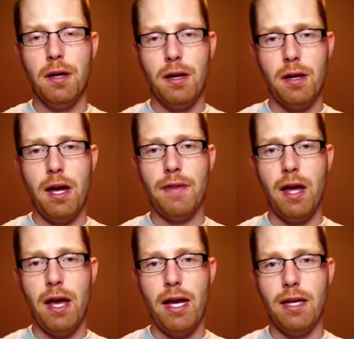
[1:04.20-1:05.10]
on the
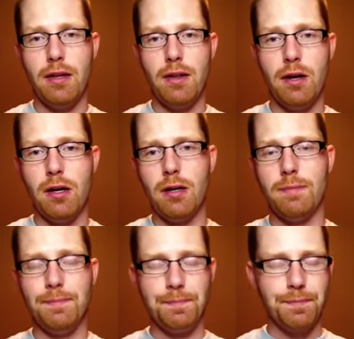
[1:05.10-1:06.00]
high end of the harp
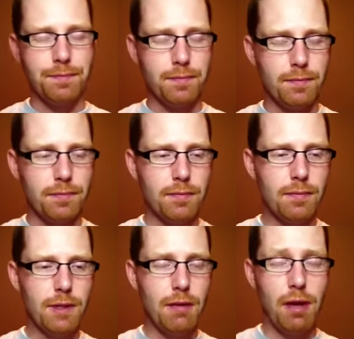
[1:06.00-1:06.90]

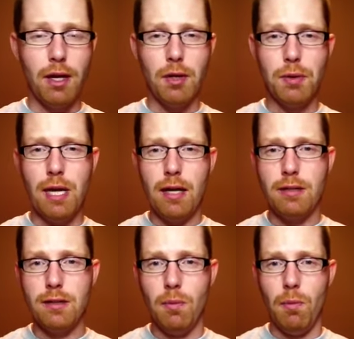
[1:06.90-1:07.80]
that can create
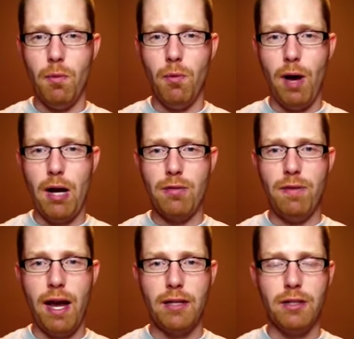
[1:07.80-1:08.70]
some wow
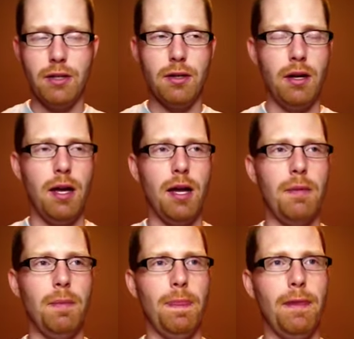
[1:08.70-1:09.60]
factor.
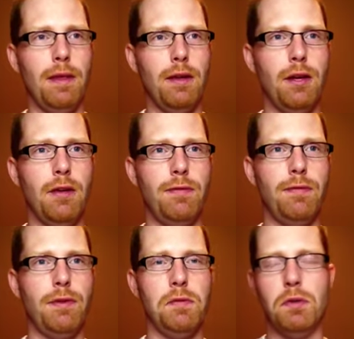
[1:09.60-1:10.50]
If
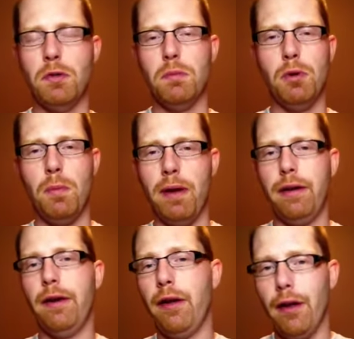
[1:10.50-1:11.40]
you've learned to blow bend
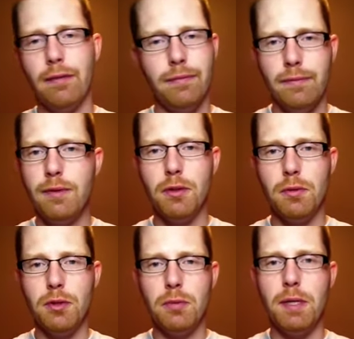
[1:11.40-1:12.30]
at all,
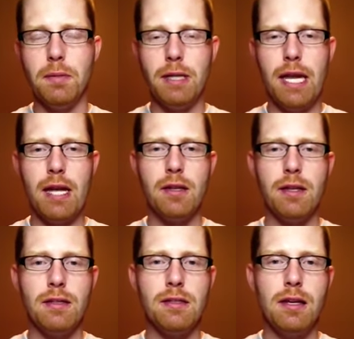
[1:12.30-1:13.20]
you'll be able to handle
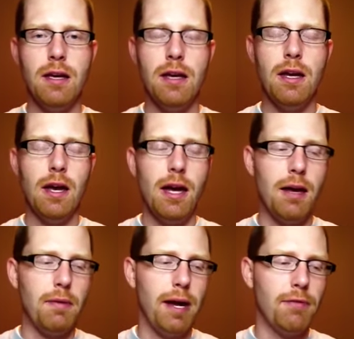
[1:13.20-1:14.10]
this.
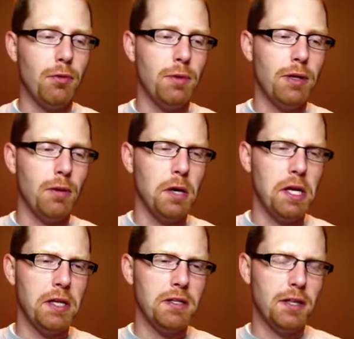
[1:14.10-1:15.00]
I have a read already
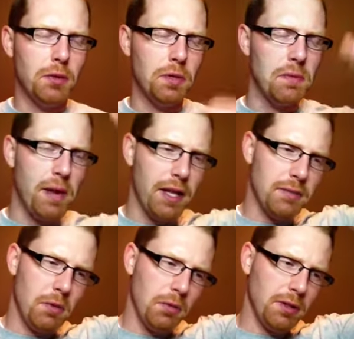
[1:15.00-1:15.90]
on single reed bends,
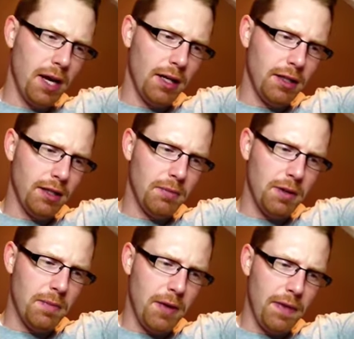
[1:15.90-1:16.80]
but we'll talk a little bit
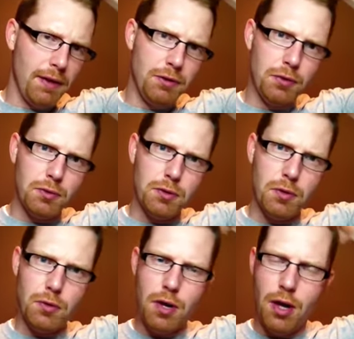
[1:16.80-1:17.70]
about that too.
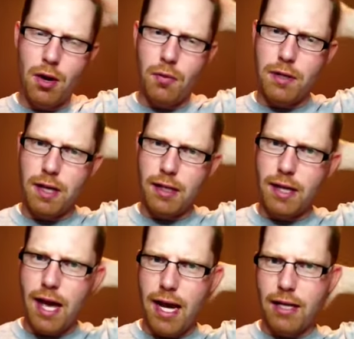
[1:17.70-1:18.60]
So we talked the
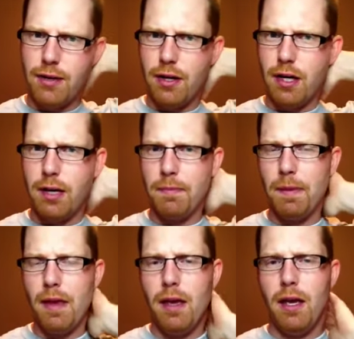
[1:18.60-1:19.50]
high end of the harp,
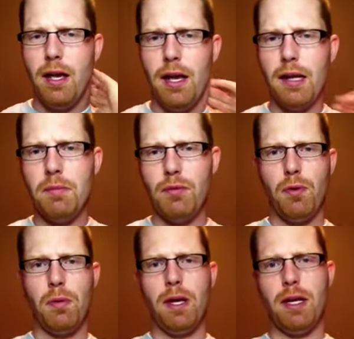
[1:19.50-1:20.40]
and
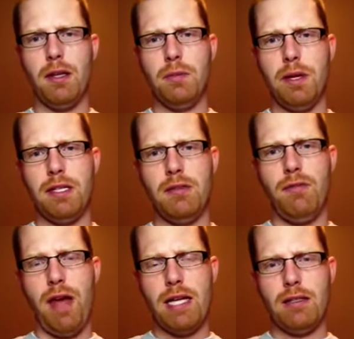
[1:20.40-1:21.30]
before we get into the blazing
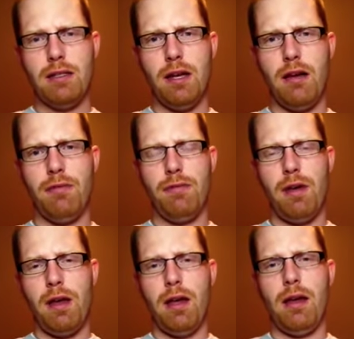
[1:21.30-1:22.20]
fast stuff,
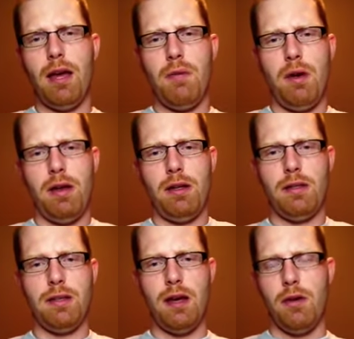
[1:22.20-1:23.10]
I want you to
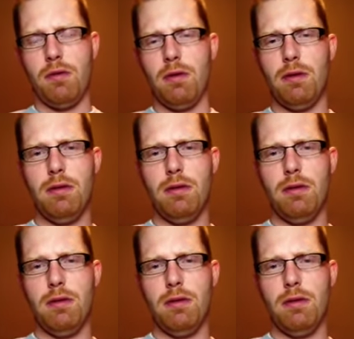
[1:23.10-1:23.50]
sound